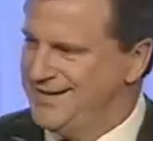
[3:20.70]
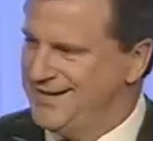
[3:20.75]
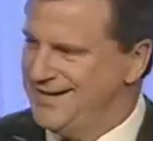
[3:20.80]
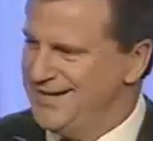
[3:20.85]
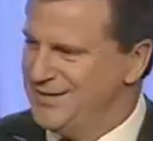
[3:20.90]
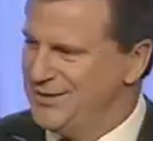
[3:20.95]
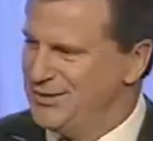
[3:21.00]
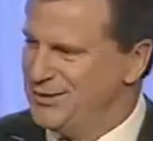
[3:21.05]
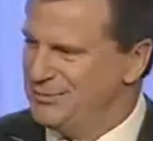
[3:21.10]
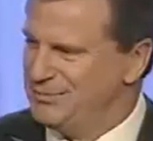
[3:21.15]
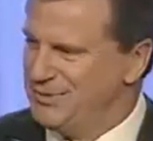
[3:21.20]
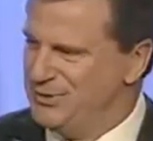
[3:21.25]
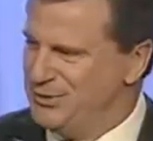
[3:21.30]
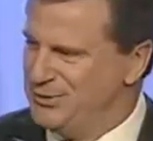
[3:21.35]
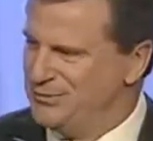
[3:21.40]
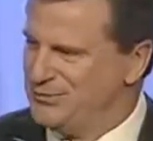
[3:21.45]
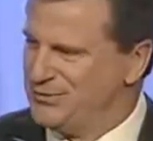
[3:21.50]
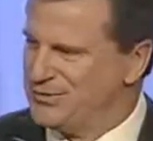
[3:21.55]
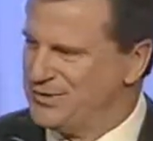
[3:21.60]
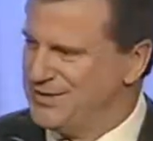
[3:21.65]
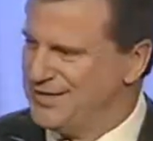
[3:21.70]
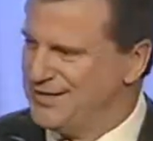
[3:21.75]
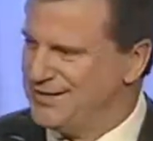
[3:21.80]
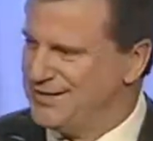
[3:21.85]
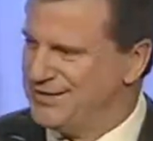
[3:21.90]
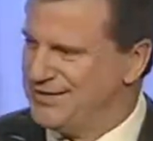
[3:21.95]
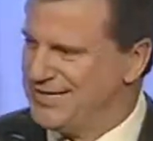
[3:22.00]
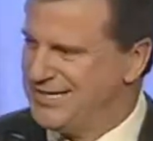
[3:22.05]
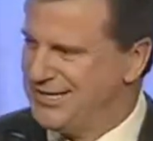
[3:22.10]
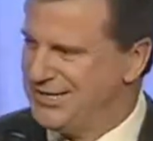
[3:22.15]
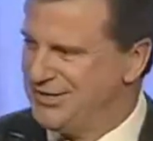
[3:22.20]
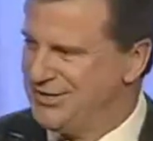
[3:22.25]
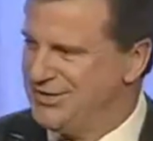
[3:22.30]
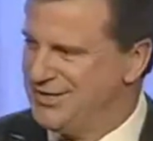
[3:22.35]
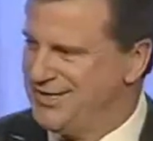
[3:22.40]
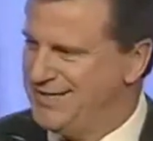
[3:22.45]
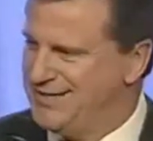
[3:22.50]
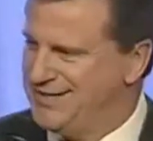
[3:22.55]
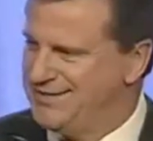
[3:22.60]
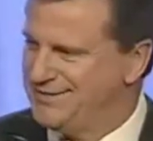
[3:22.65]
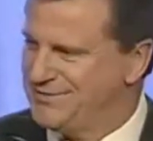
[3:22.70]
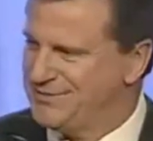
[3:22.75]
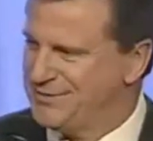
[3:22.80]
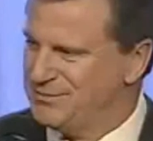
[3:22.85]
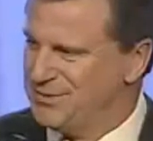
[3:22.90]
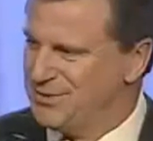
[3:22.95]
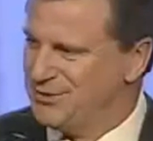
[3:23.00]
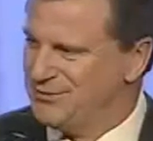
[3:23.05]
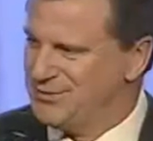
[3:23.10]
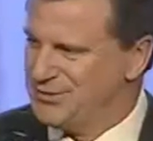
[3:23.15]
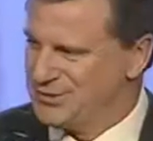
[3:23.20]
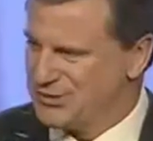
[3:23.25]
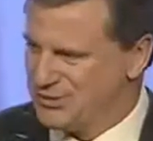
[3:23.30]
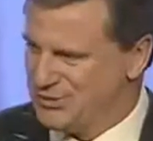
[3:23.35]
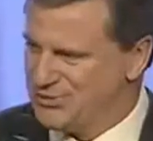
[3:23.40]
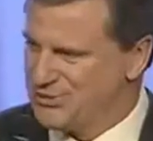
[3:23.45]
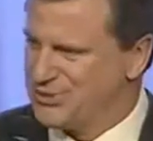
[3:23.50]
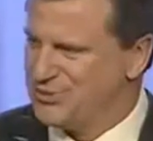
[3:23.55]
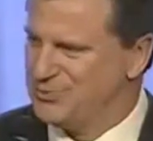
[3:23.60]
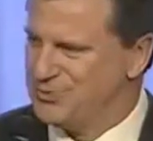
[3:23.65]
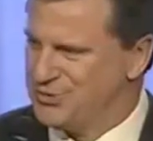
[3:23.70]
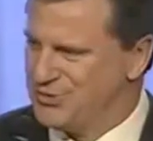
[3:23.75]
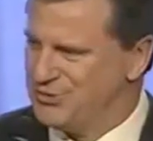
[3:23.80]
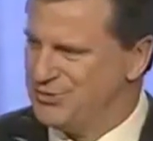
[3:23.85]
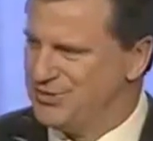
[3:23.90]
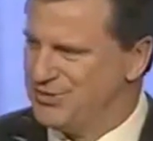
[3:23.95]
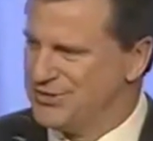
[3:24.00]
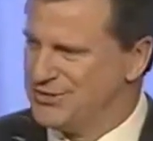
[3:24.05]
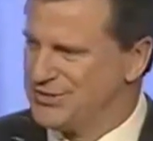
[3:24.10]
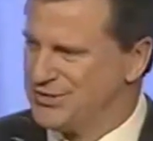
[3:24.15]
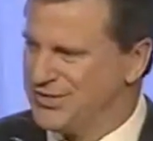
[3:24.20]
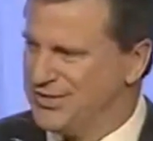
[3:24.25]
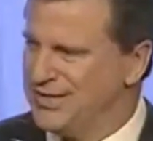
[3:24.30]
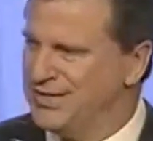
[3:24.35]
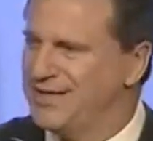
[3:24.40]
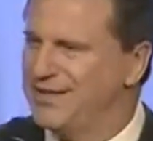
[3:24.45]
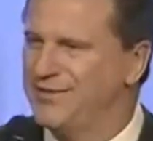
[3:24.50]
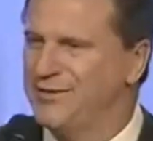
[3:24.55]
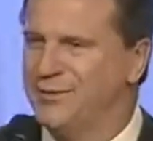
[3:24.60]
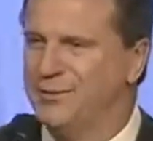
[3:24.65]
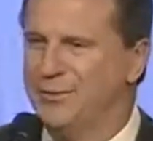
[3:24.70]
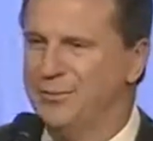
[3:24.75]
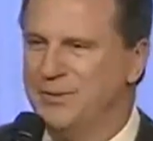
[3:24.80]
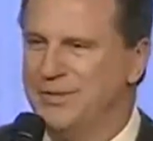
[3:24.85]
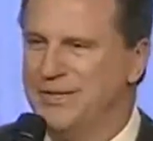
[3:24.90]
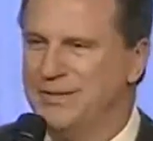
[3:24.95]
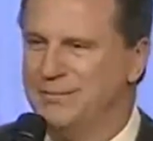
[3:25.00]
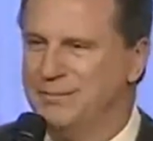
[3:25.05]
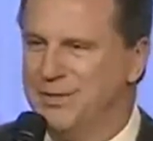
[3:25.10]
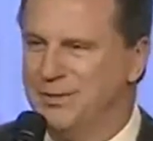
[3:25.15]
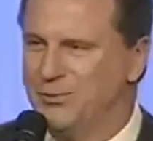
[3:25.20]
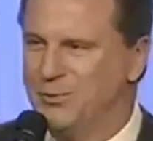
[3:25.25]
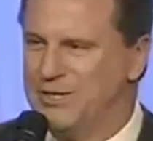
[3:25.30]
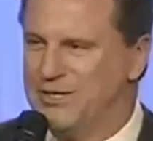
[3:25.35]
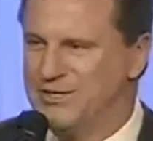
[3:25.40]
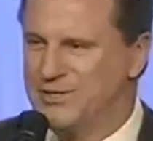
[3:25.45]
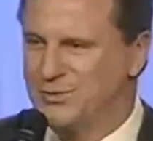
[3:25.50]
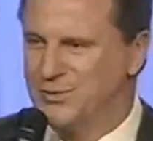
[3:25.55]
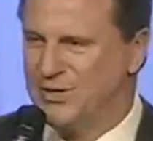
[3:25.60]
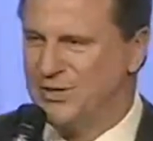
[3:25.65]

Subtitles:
and their beautiful daughter, Carrie, from Nova Scotia. Would you all stand? Give them a big Midwest